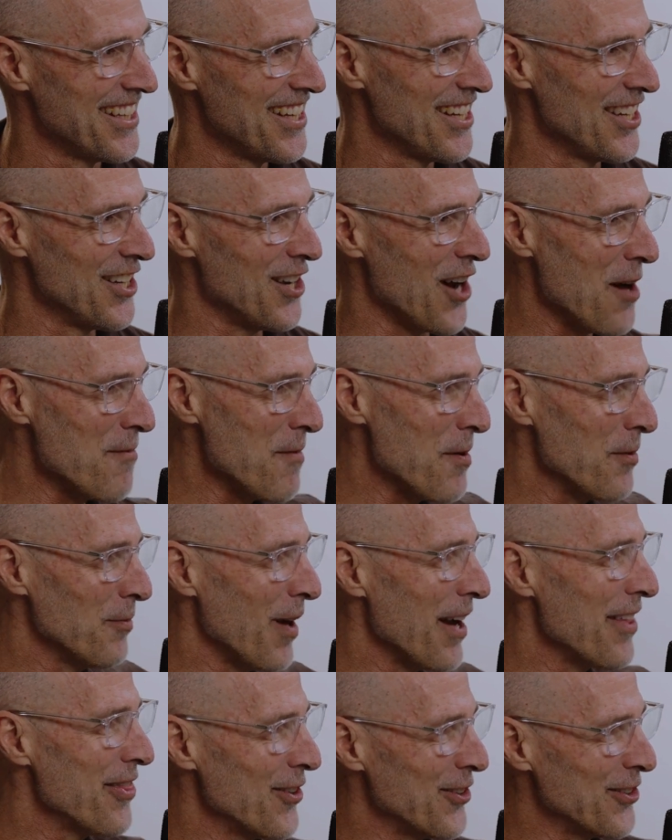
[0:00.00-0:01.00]
You know, I remember
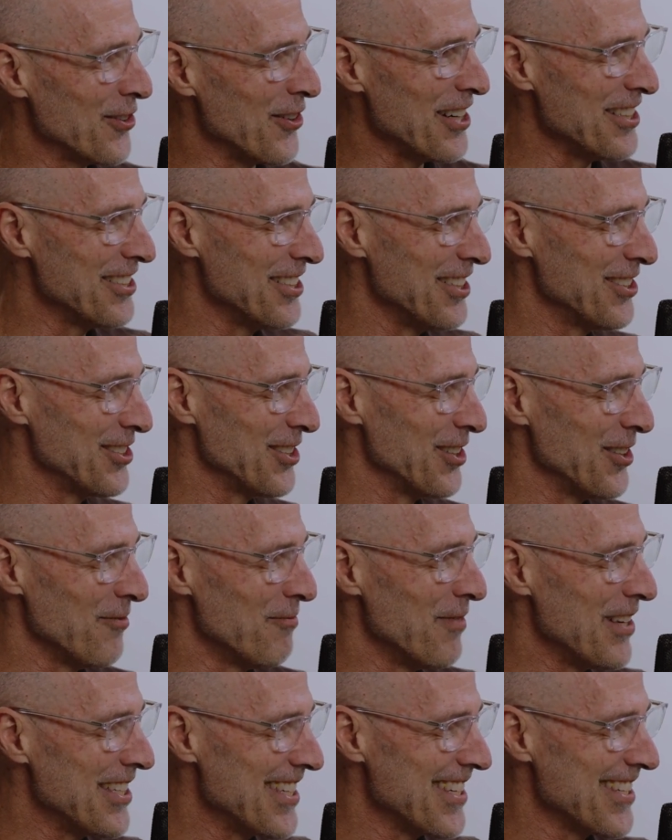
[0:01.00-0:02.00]
my third grade teacher,
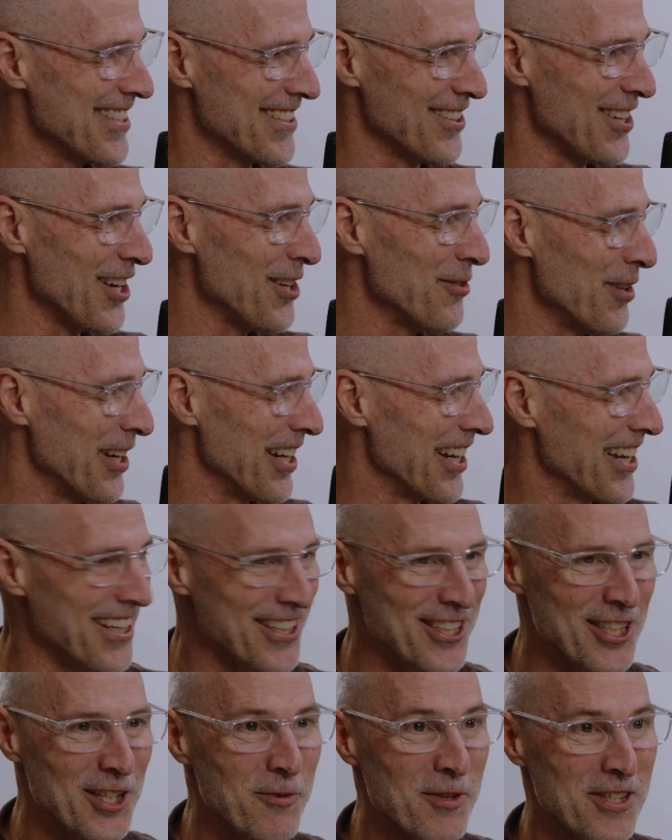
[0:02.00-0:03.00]
Mrs. Ludwig.
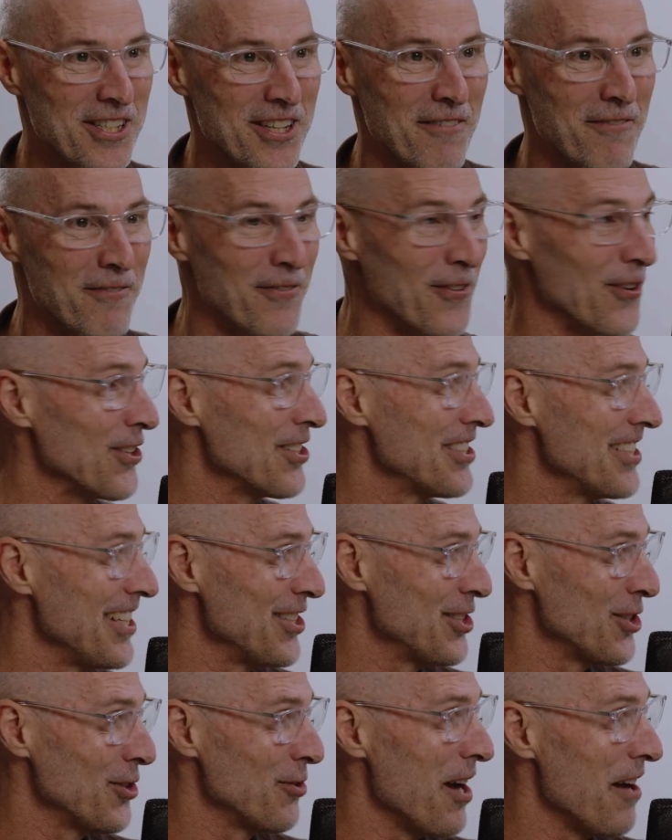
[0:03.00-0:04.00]
She was the first
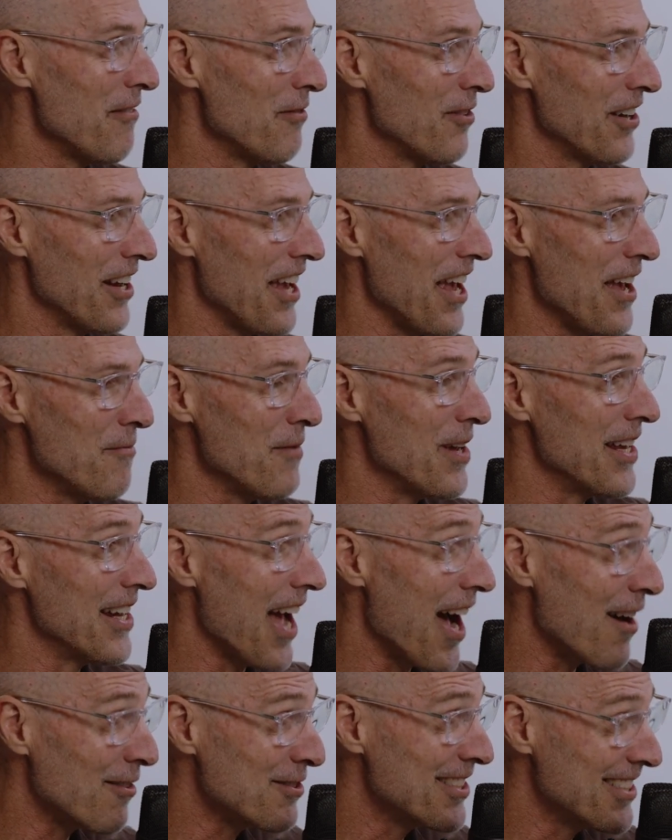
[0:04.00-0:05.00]
teacher who ever gave me an
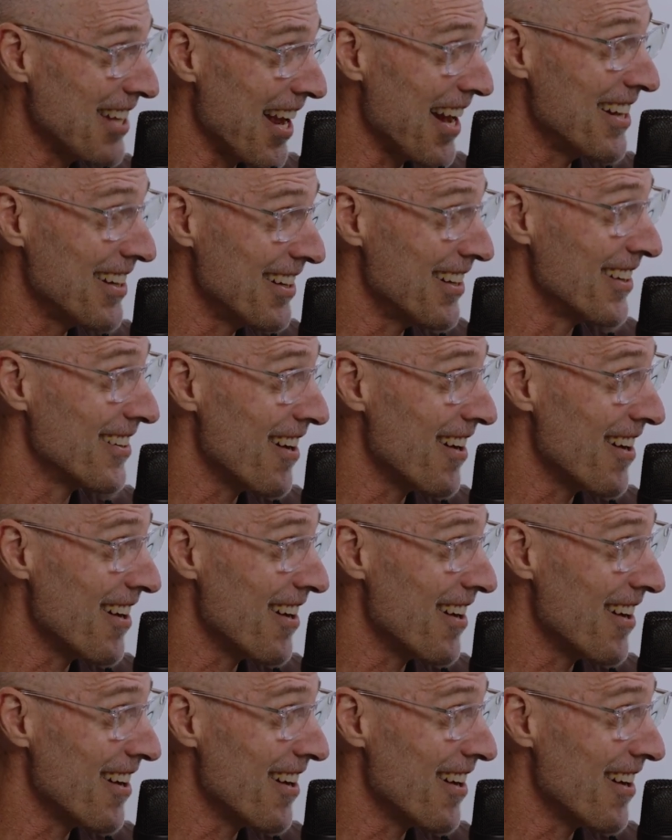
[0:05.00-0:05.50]
outstanding in